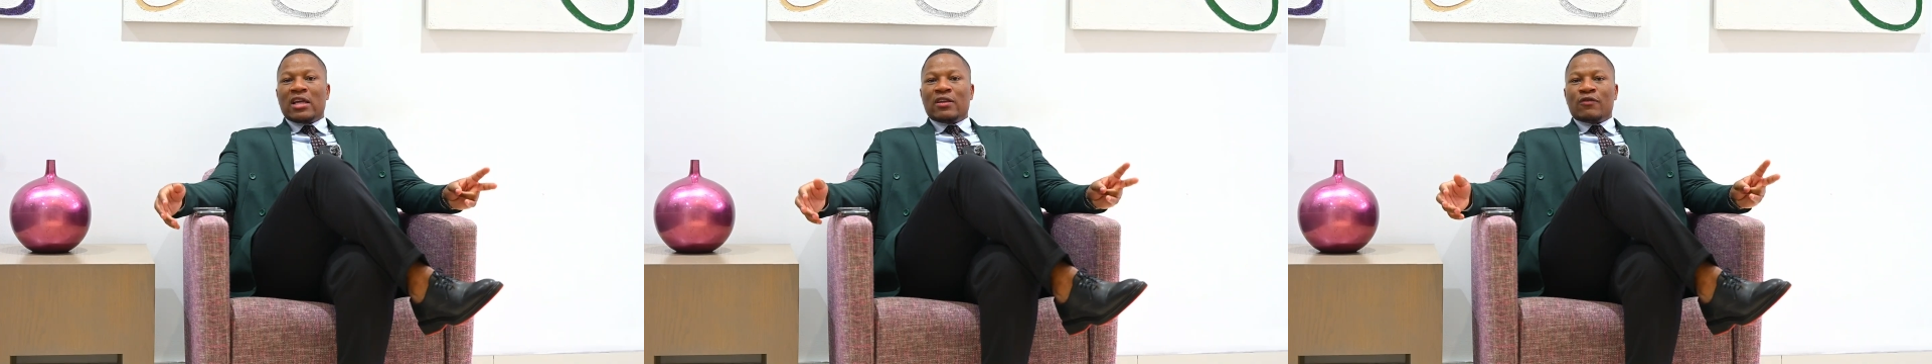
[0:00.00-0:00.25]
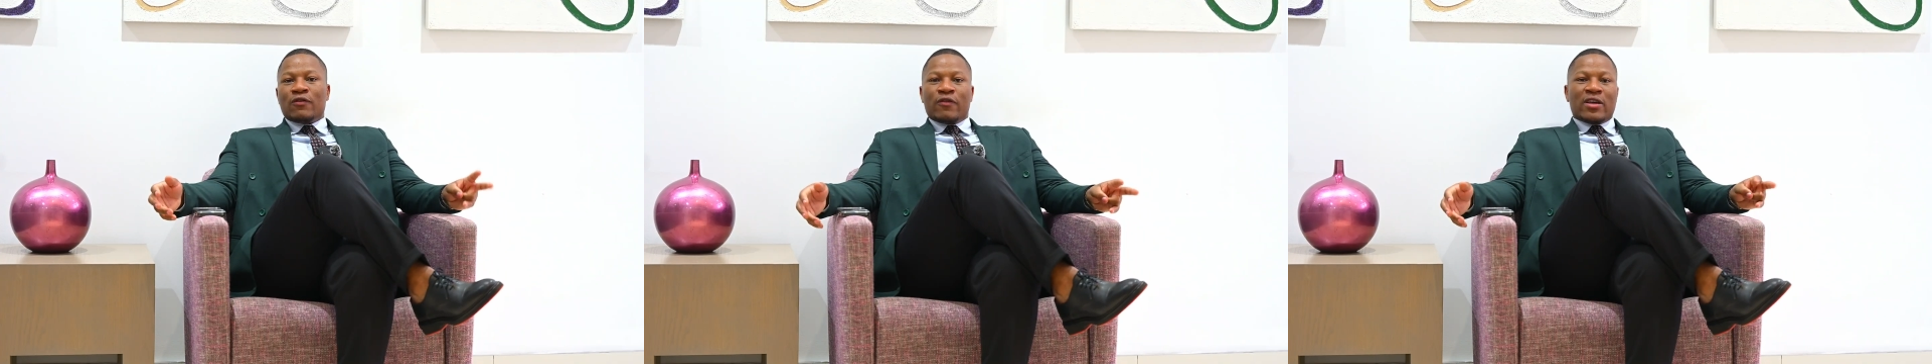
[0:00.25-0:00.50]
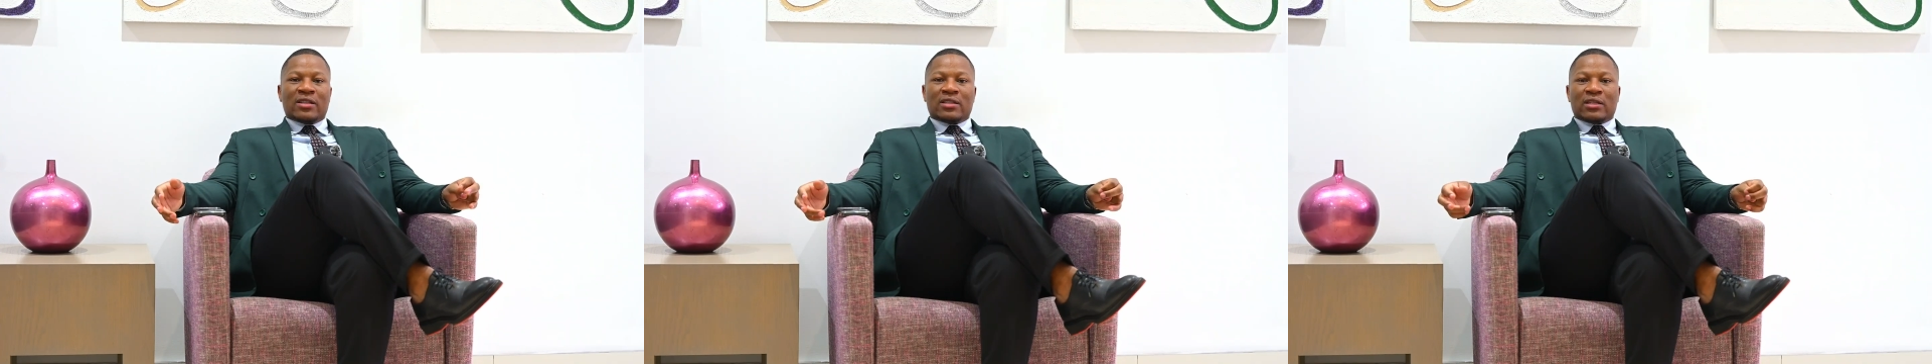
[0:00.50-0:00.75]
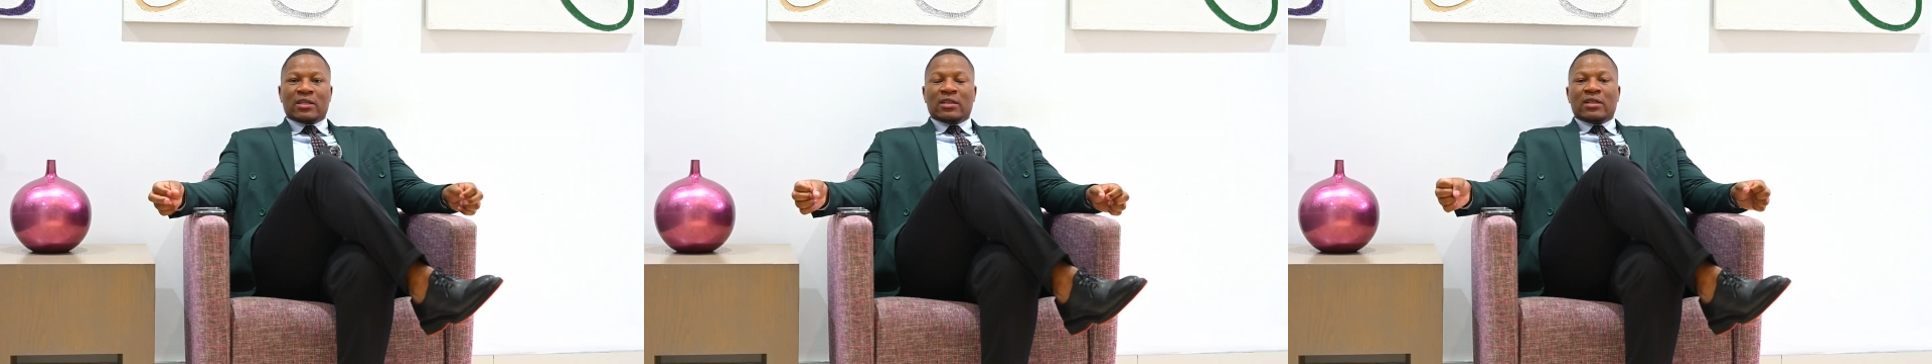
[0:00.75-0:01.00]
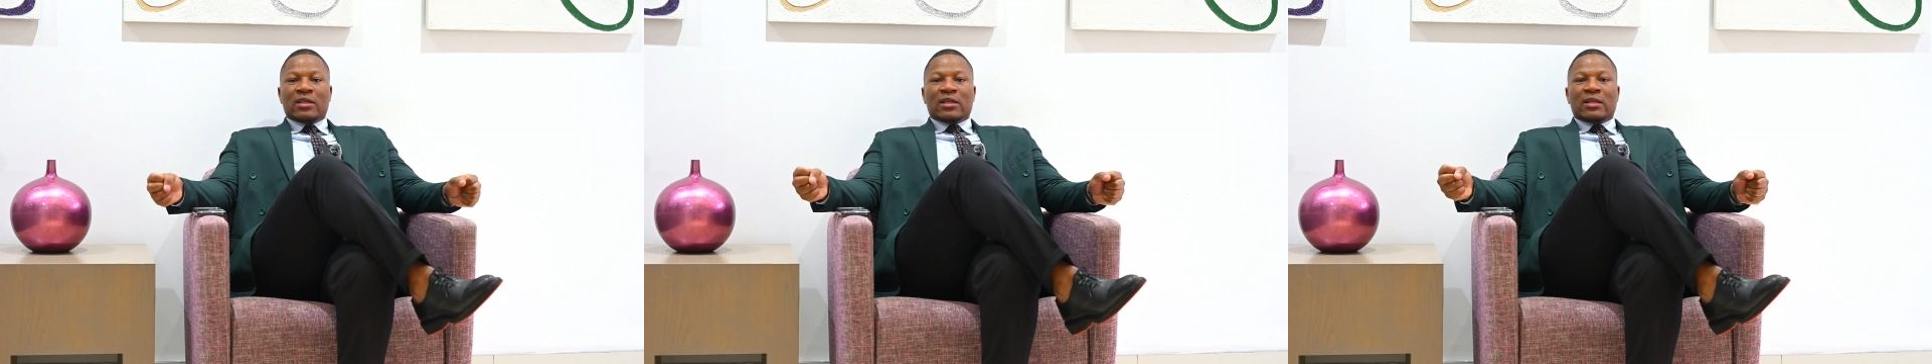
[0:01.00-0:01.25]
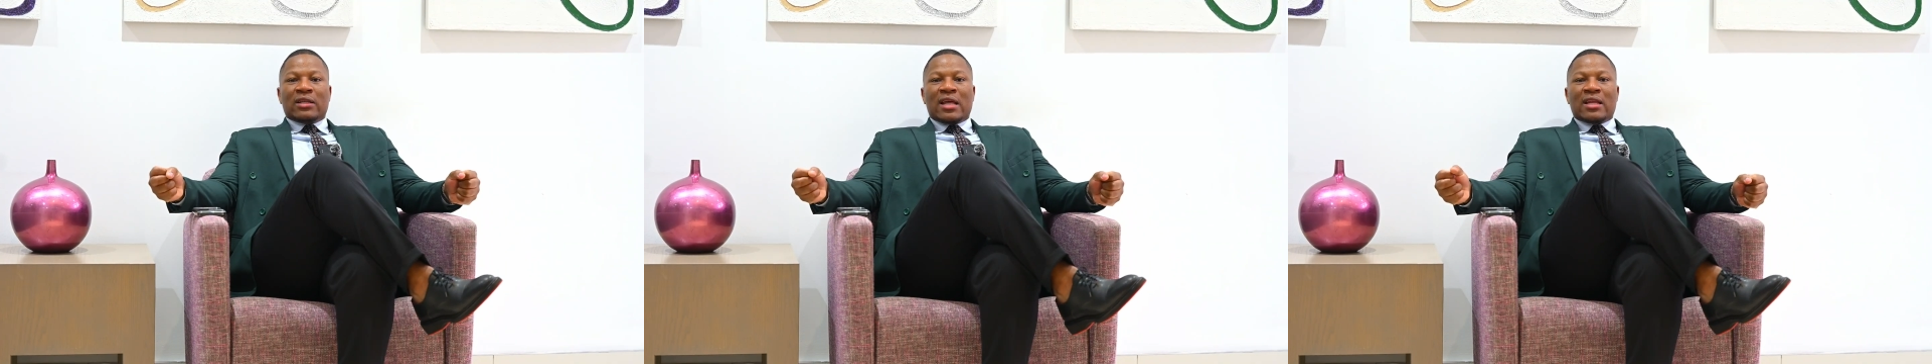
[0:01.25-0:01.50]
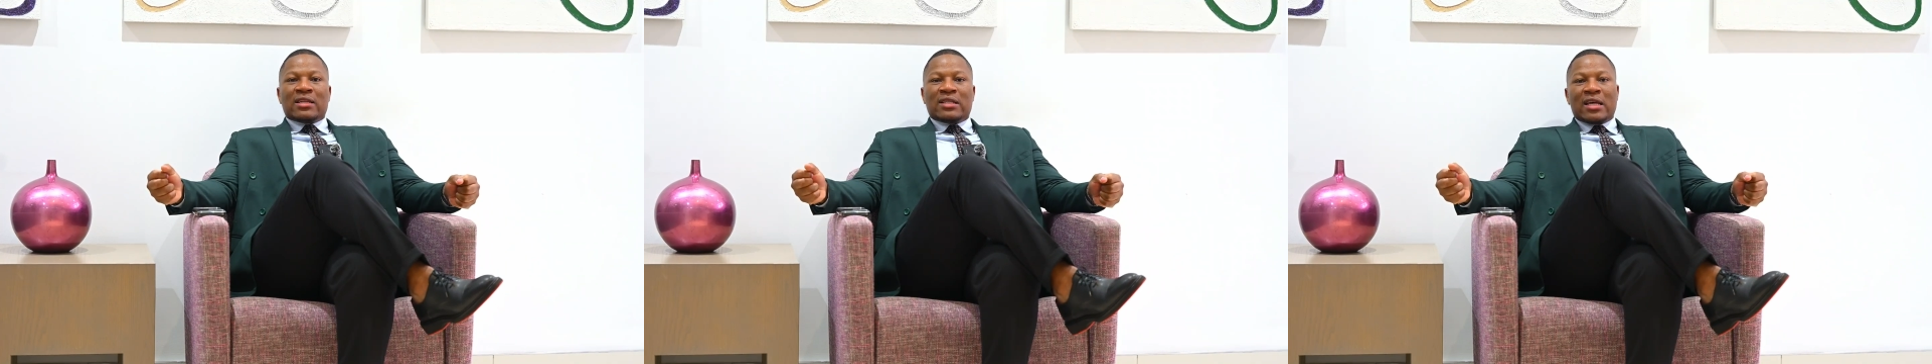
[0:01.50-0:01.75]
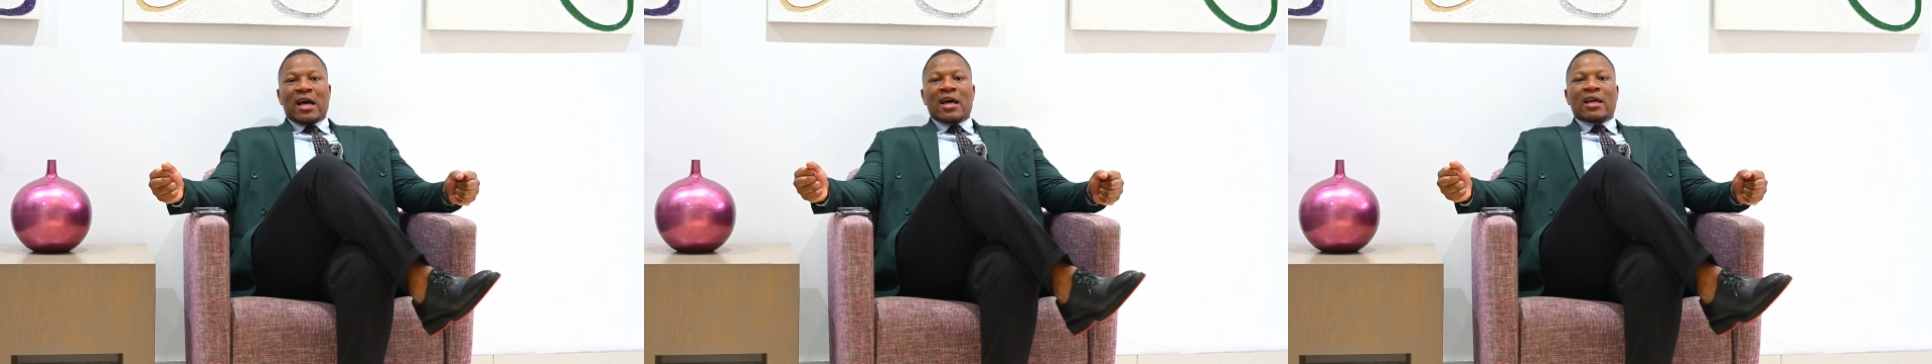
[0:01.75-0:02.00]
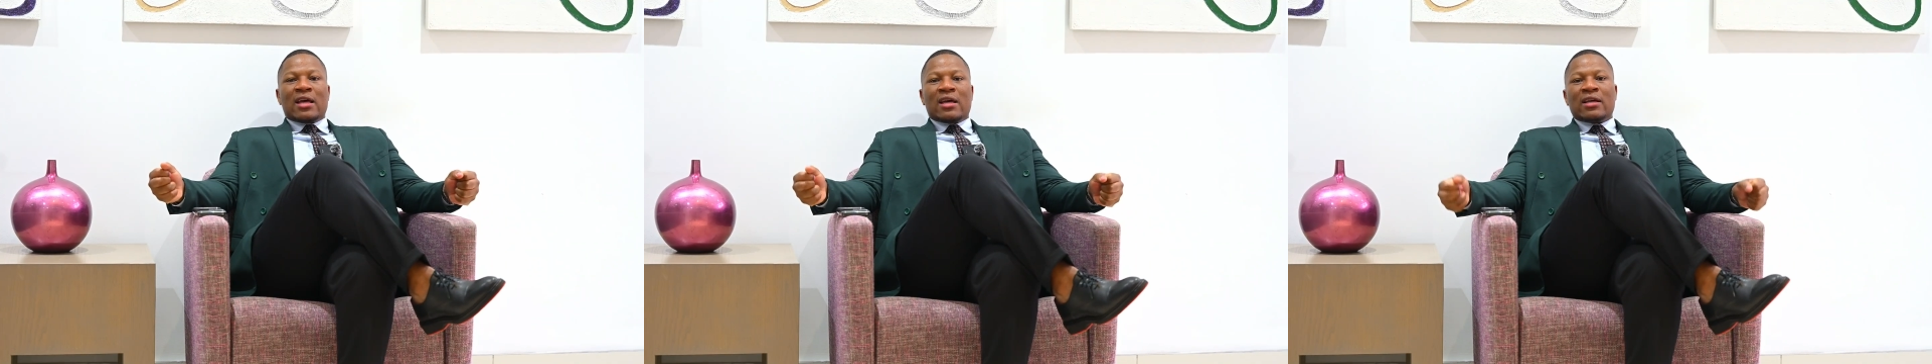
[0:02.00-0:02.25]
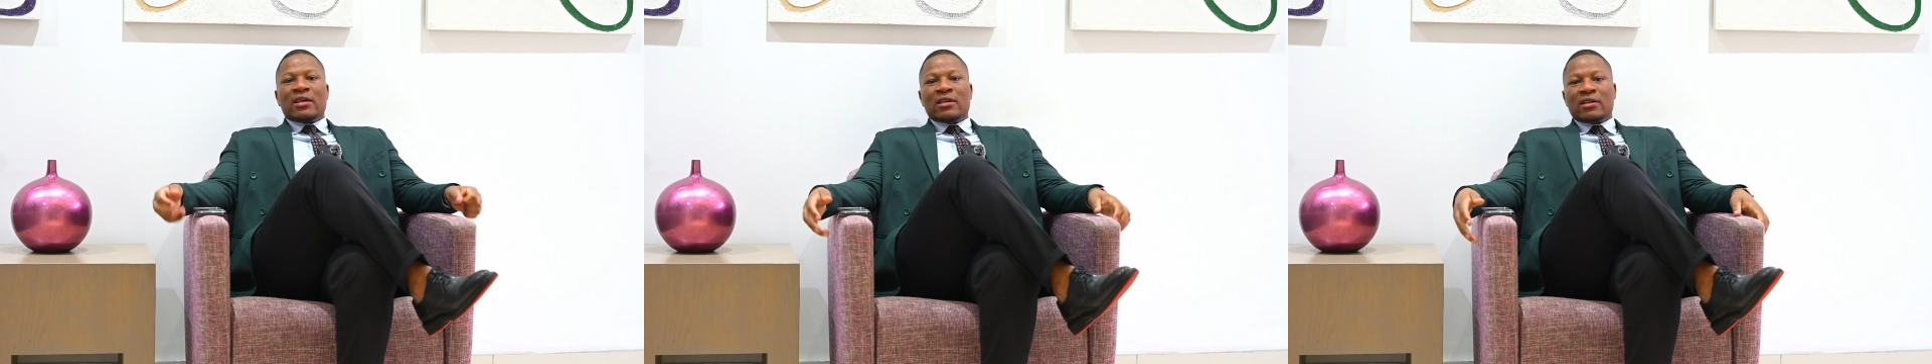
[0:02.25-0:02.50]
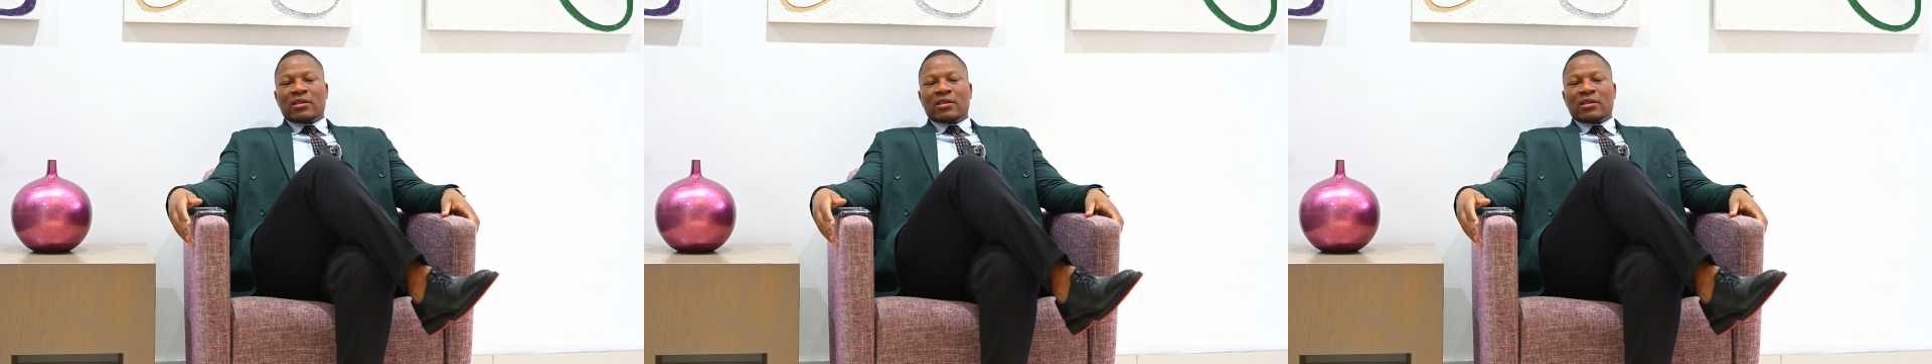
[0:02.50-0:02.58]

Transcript: invest the entire